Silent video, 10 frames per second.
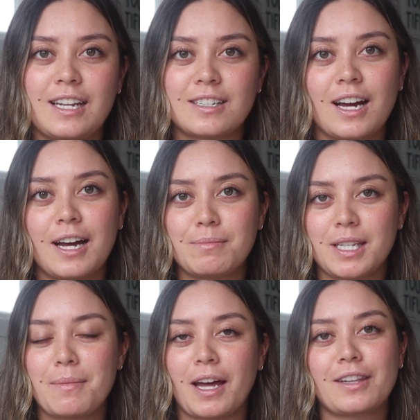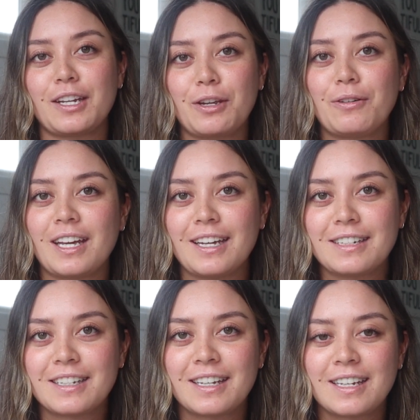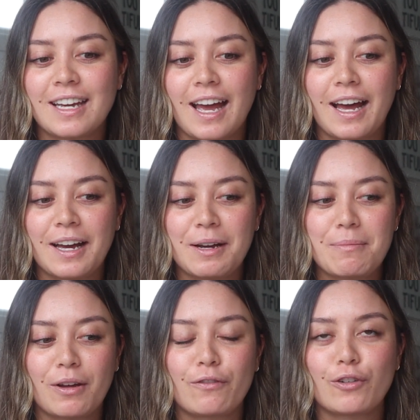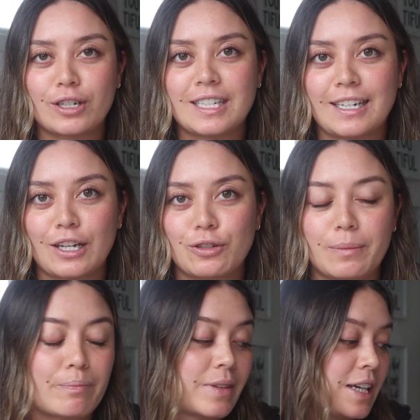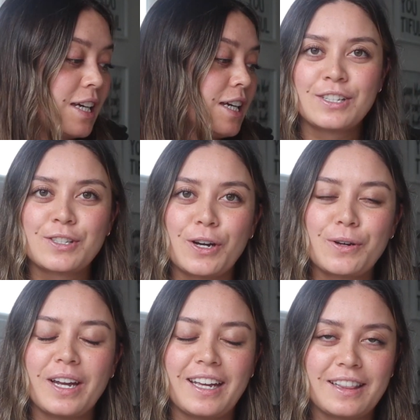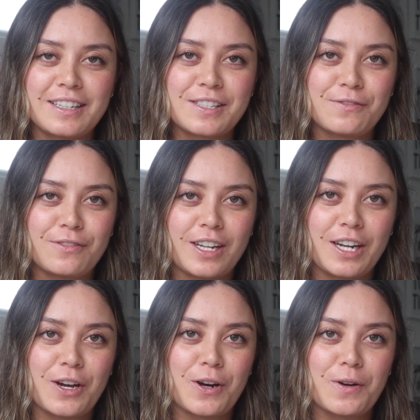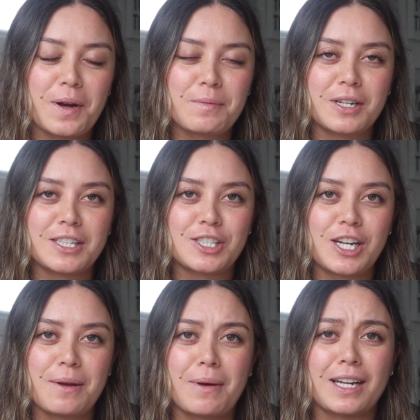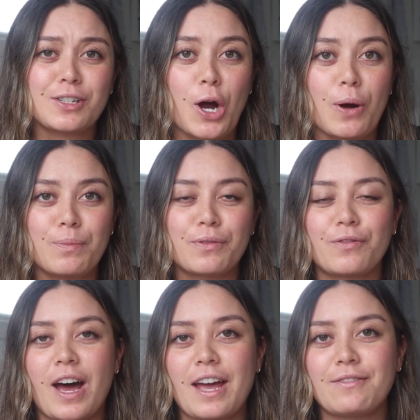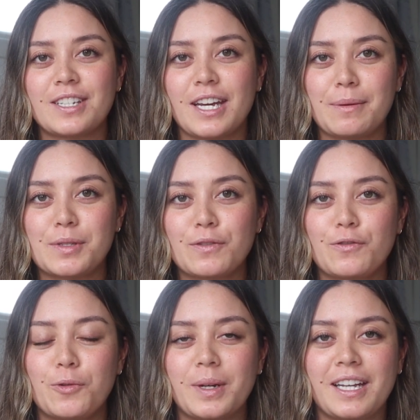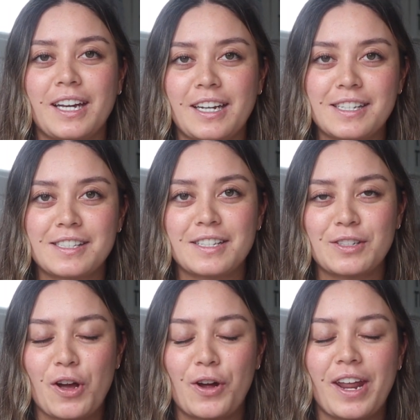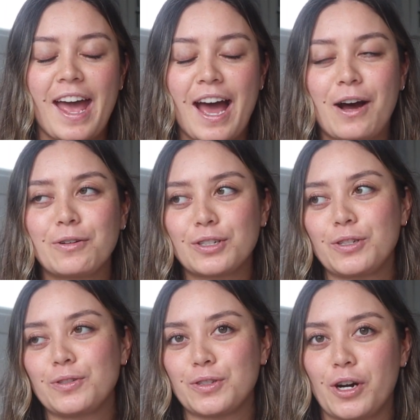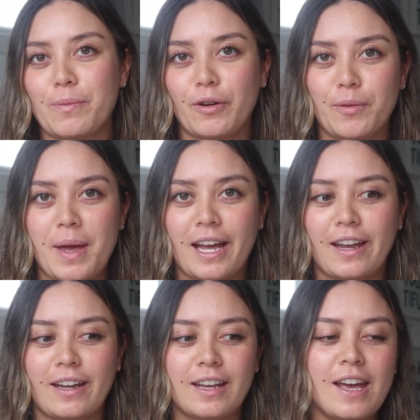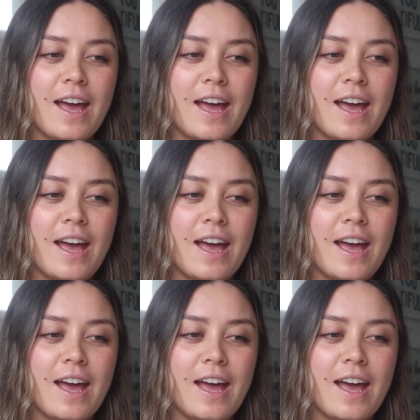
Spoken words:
times the amount that you need for a 10-day trip. So in this video, I'm going to share my top 5 tips for beginners on how to stop overpacking.